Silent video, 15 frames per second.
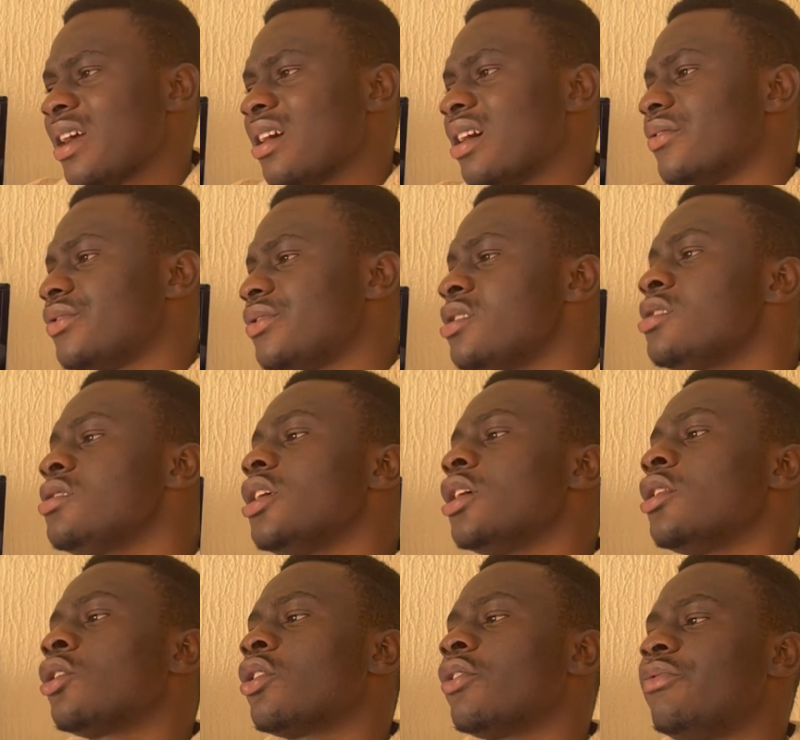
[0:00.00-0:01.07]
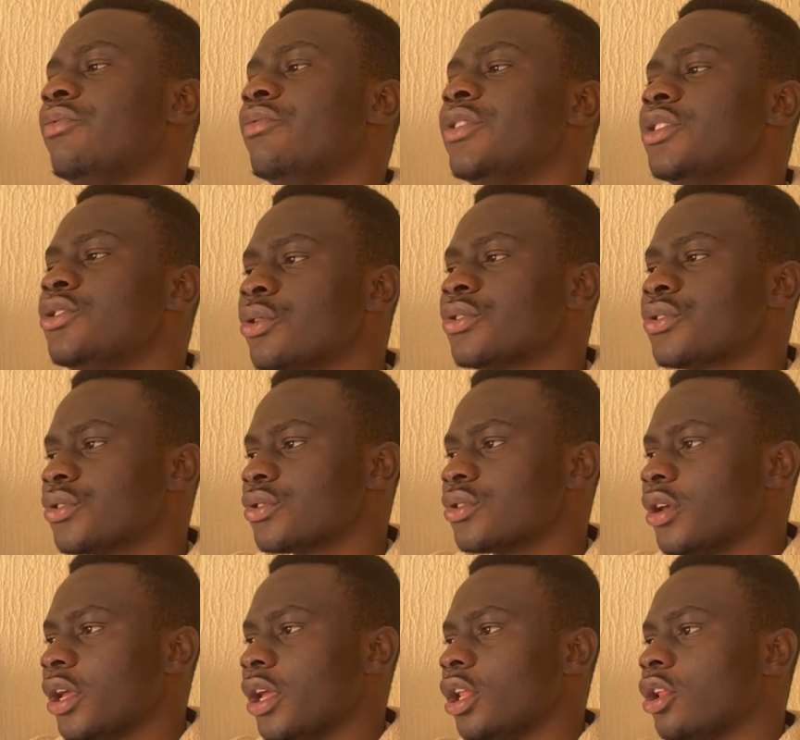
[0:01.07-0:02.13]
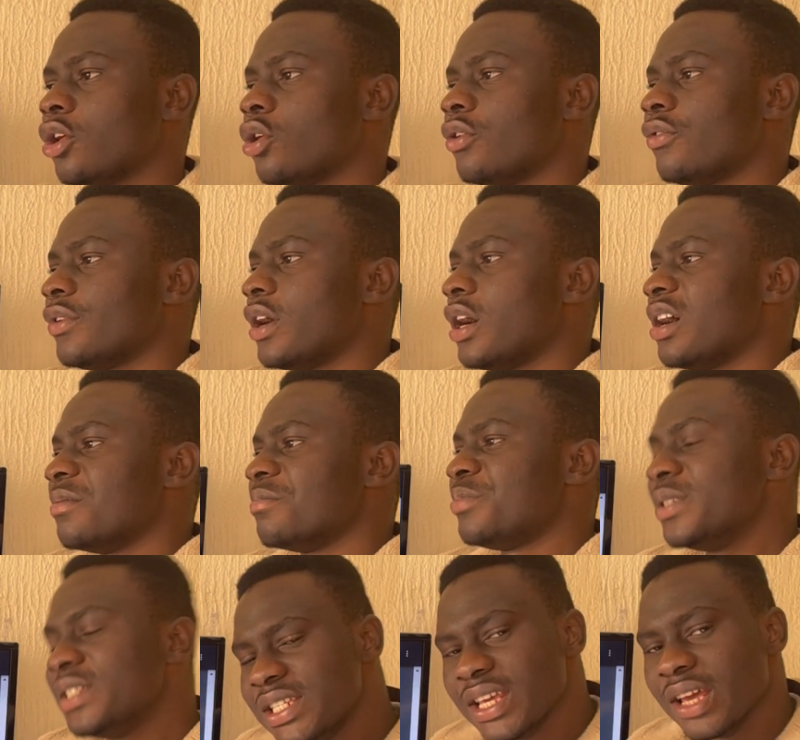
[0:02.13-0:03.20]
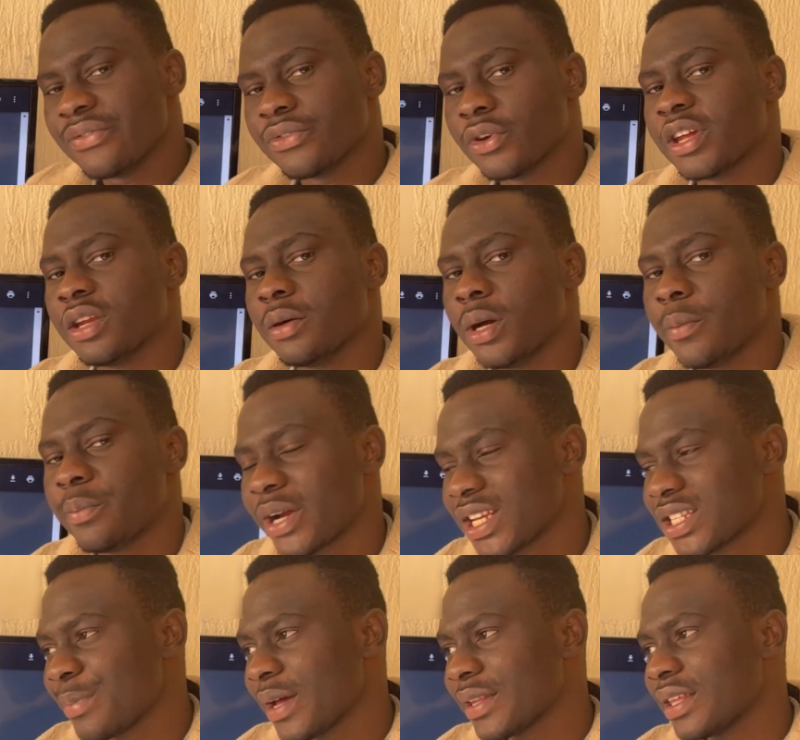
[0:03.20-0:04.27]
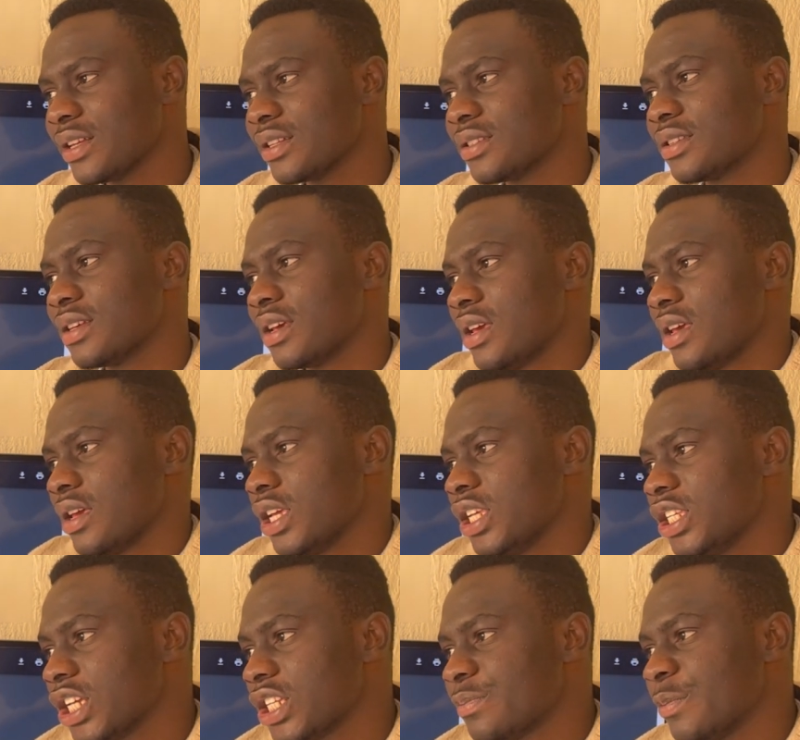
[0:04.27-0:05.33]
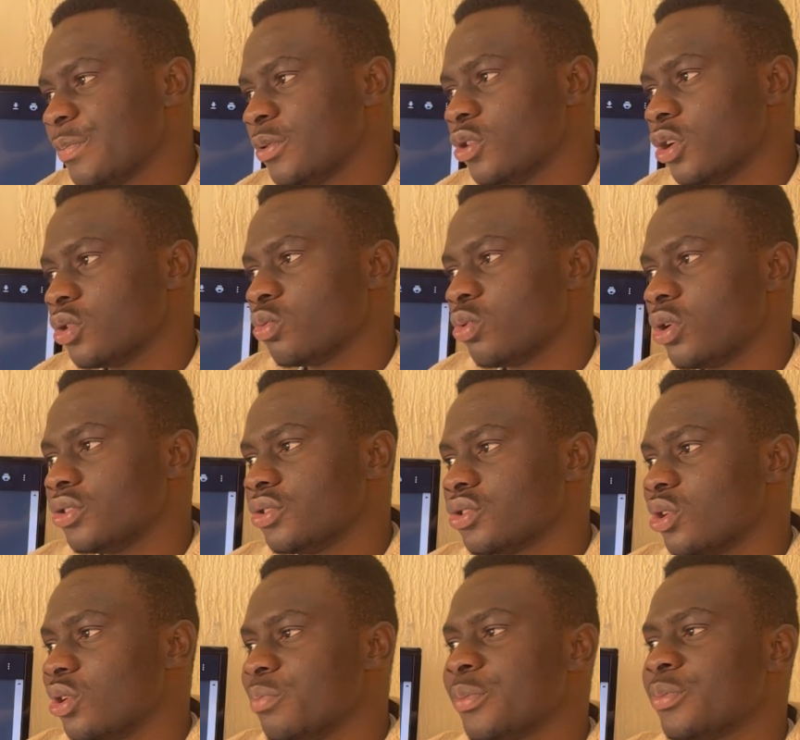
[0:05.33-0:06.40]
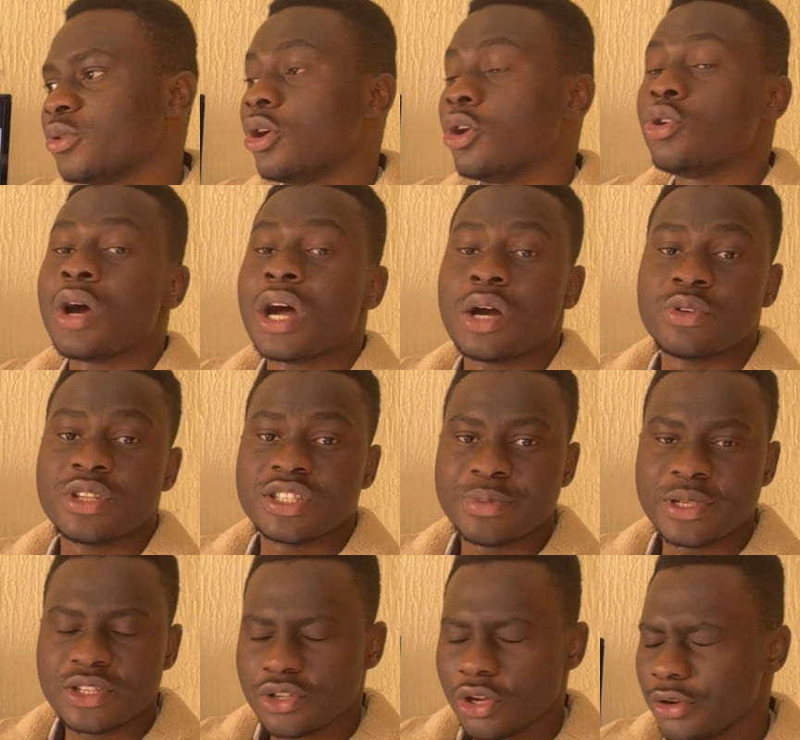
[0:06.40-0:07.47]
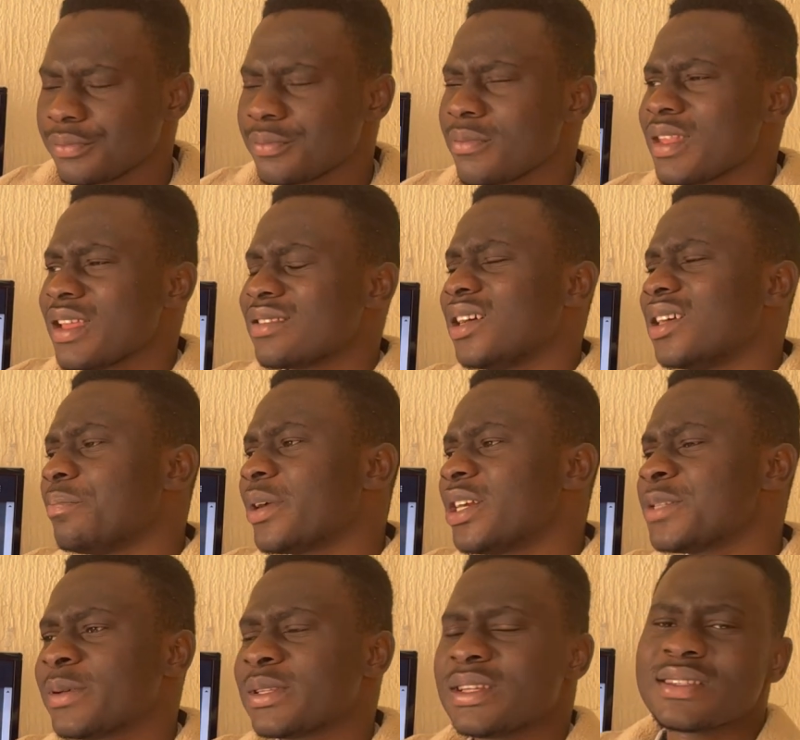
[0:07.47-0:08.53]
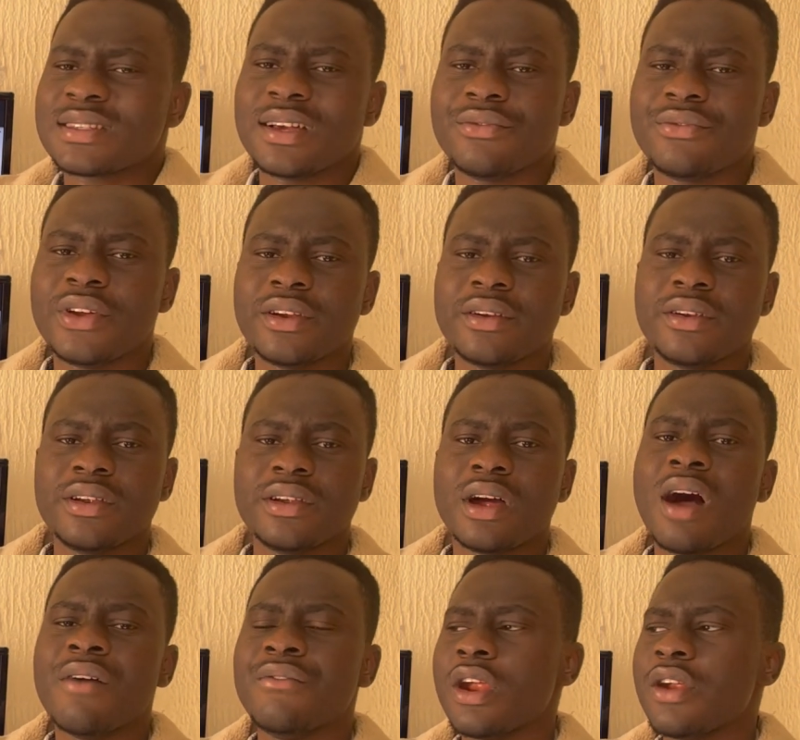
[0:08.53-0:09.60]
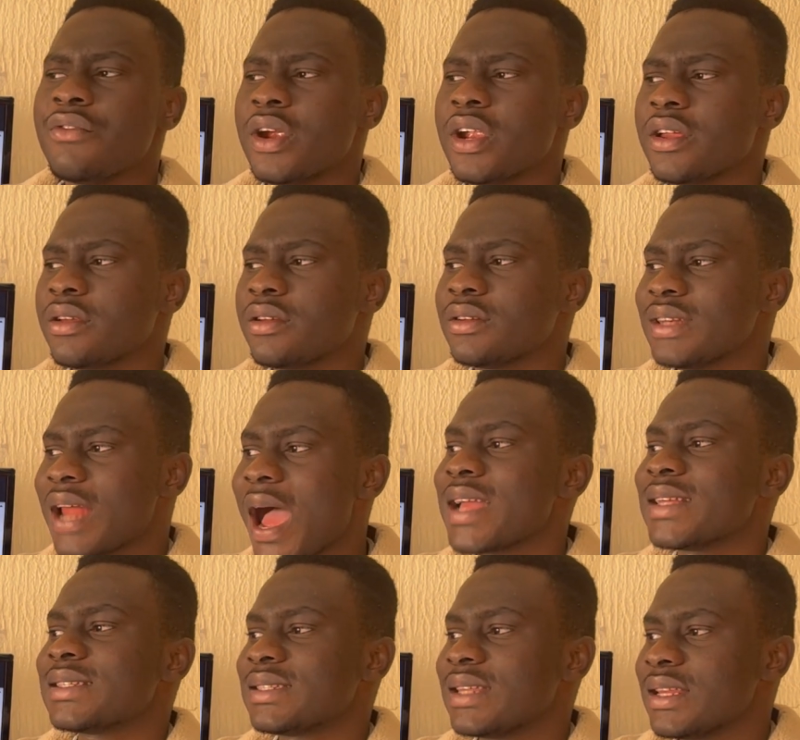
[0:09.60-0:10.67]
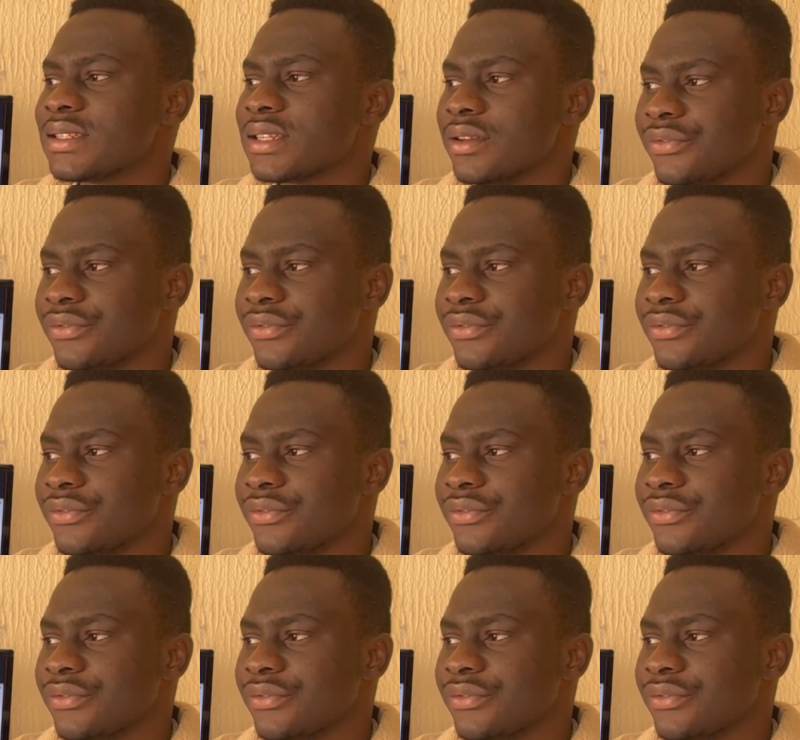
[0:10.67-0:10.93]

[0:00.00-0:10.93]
I've seen a lot of videos, a lot of PDFs talking about price patterns, and yet people don't want, or people don't know how it's been done. Now price patterns are very, very nice things